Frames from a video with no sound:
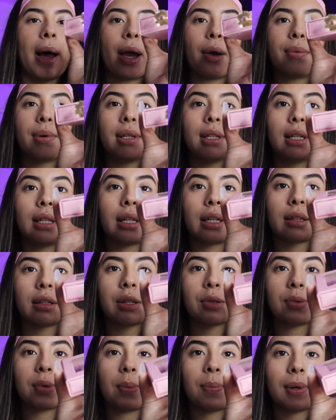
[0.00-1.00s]
I really like
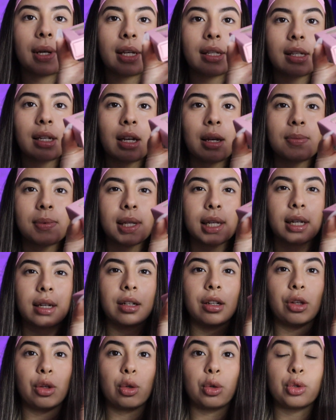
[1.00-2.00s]
this one because it comes like
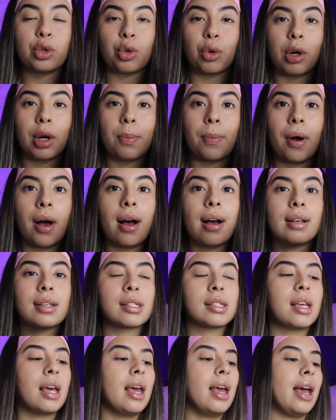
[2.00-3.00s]
in a little drawer
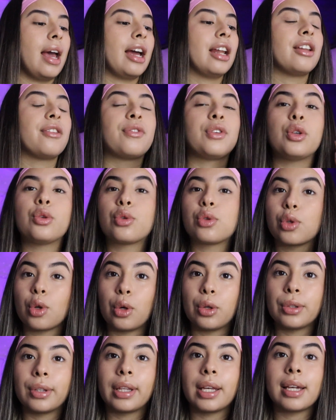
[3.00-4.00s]
box, and if you
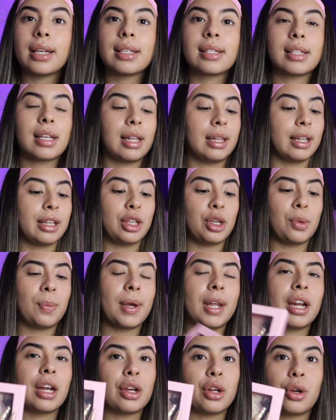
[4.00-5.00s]
sold this and like you
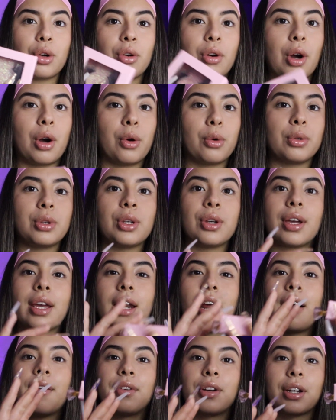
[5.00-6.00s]
made it your own, you can
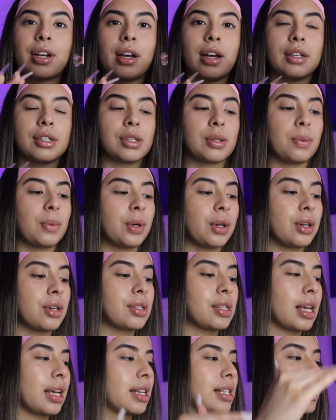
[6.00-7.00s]
have your
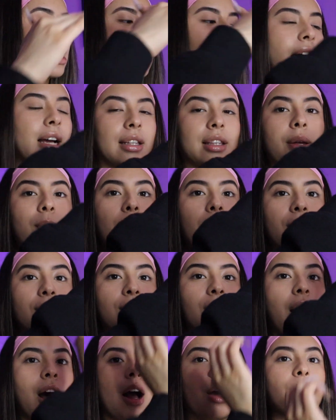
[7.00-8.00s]
customers like stack them on
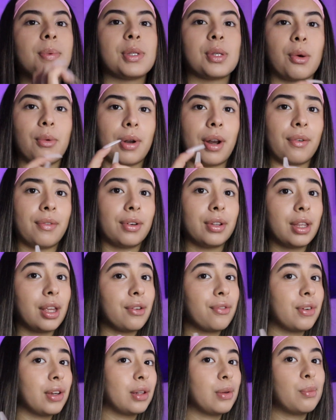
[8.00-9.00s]
top, so whenever they
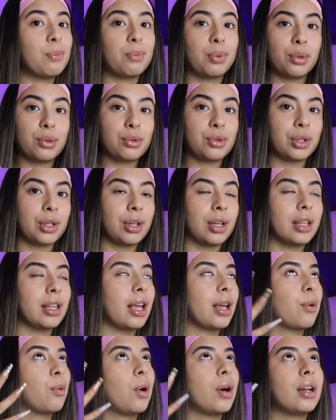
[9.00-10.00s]
feeling bougie and
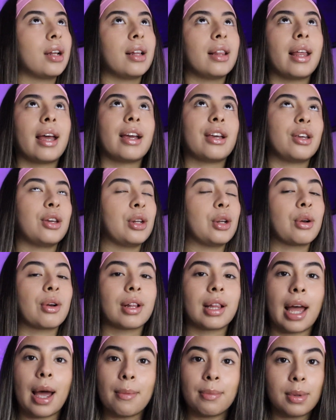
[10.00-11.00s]
they want to like, you know,
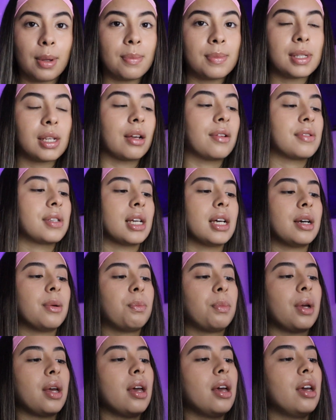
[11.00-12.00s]
glam themselves up,
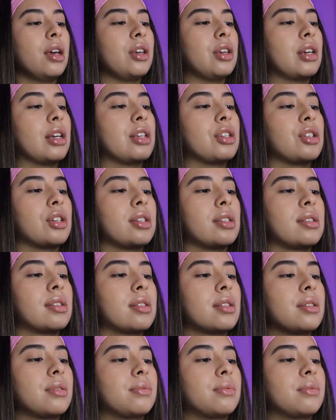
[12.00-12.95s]
you can just